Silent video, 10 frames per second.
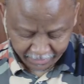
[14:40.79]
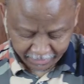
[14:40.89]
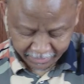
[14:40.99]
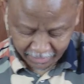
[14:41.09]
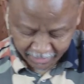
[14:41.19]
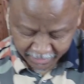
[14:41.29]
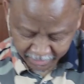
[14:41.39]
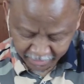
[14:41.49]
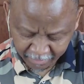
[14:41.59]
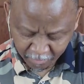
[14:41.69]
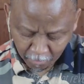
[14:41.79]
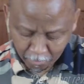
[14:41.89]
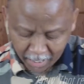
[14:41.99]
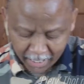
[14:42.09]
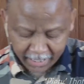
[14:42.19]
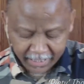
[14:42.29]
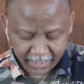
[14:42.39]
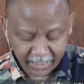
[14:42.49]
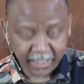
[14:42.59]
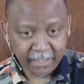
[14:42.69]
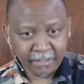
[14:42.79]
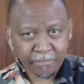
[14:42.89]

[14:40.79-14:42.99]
He says, piety